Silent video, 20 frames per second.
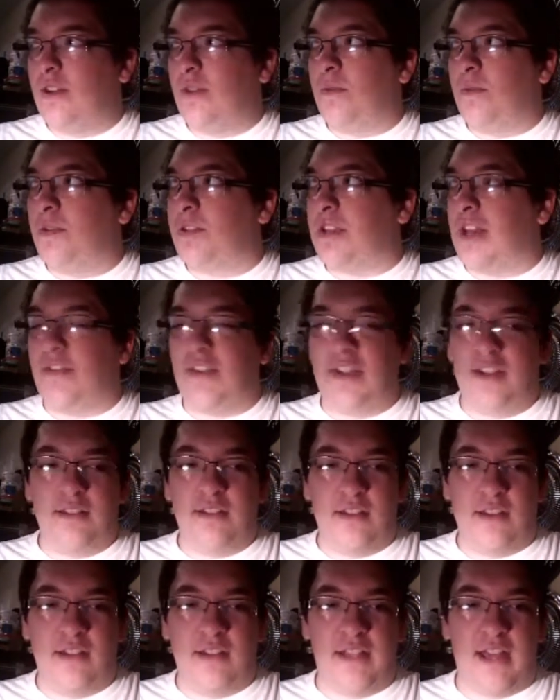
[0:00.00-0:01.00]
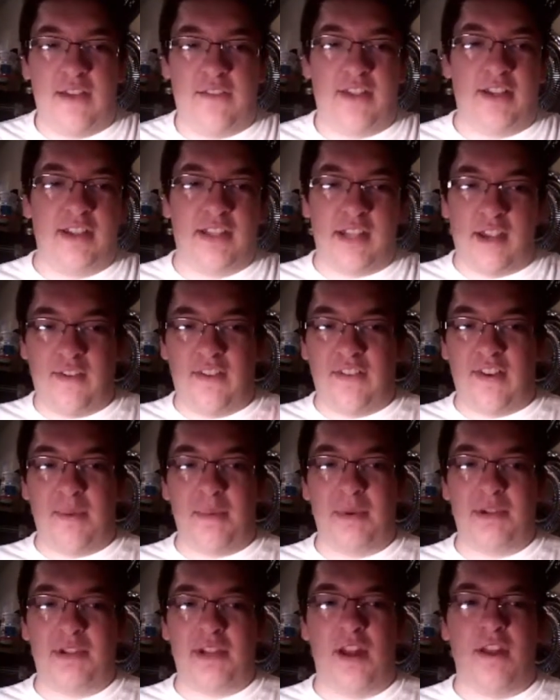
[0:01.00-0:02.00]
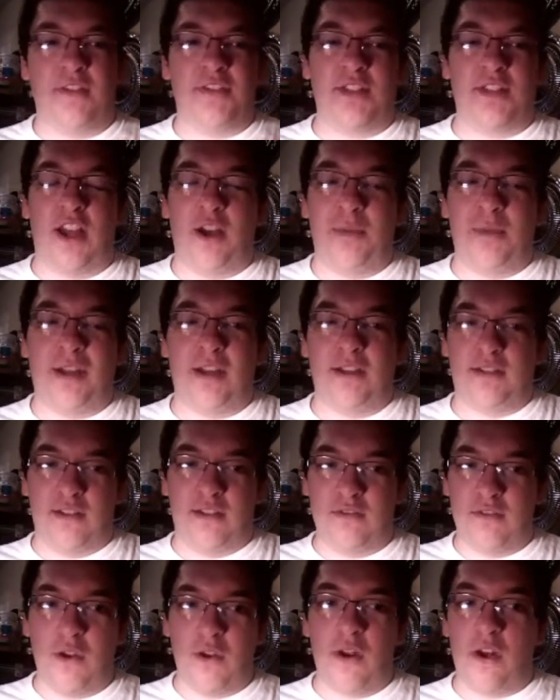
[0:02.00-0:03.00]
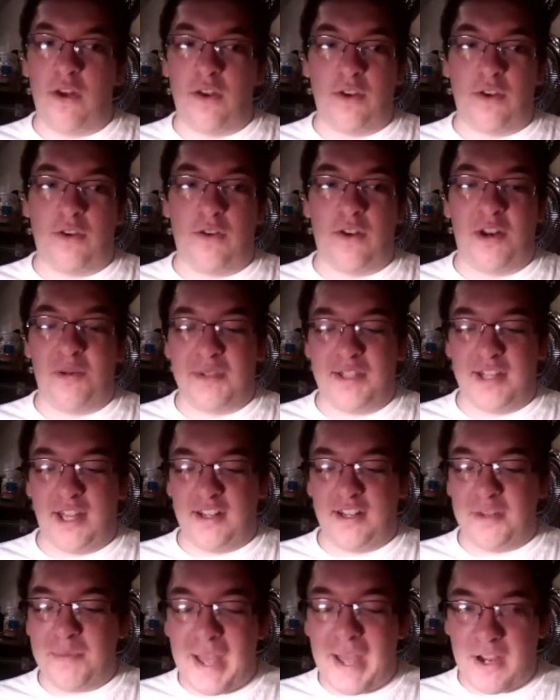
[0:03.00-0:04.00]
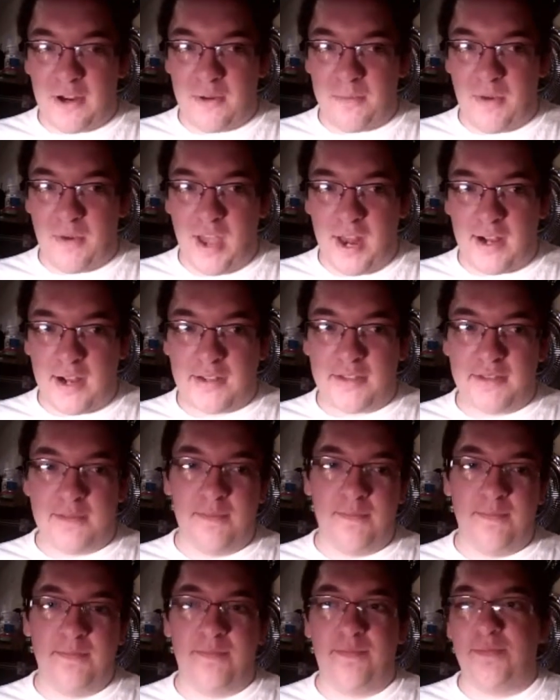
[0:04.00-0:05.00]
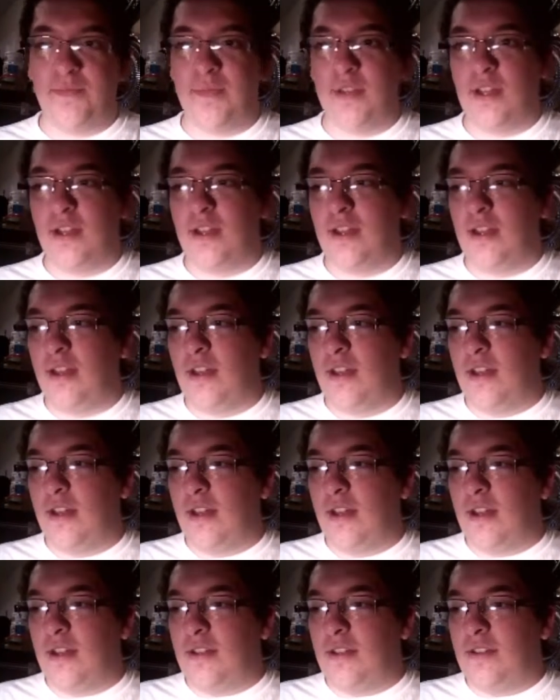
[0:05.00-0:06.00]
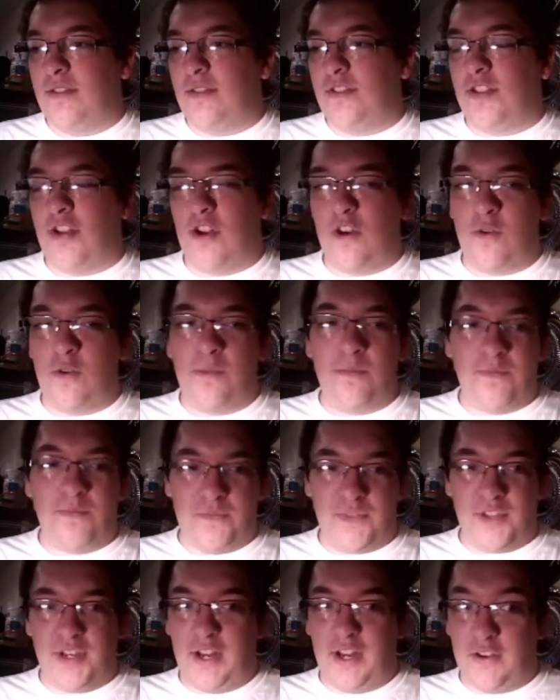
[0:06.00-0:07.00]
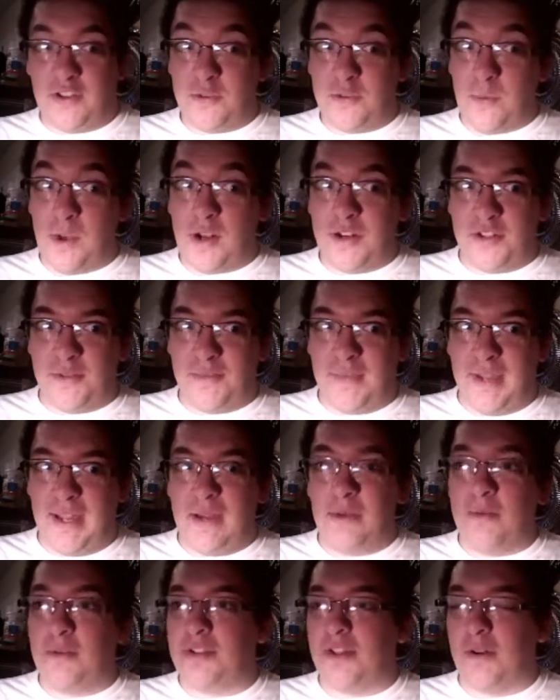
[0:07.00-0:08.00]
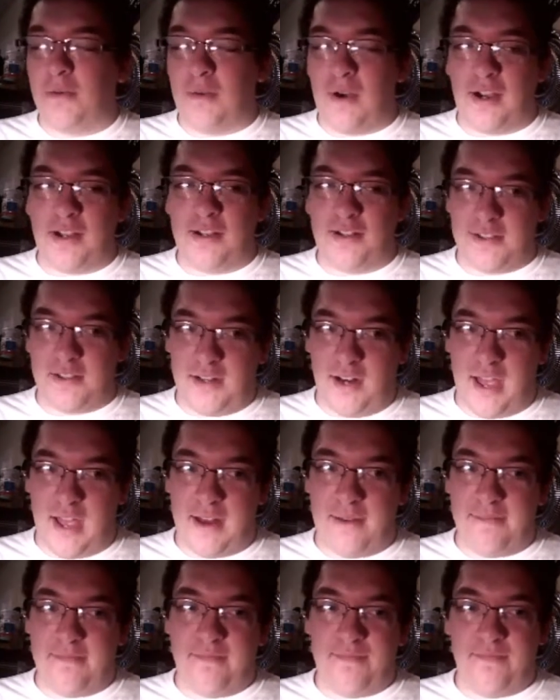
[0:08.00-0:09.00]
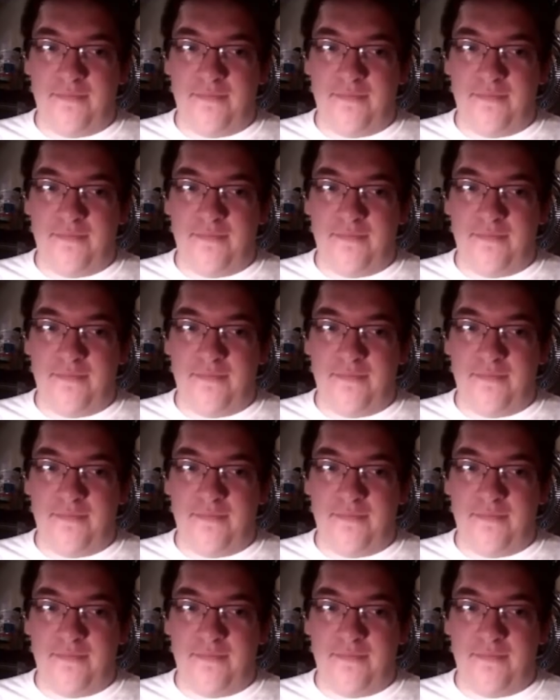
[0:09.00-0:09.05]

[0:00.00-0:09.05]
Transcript: is having a 75% off sale because they're no longer going to be selling tobacco products. So the nearest one to me was in Watkins Glen,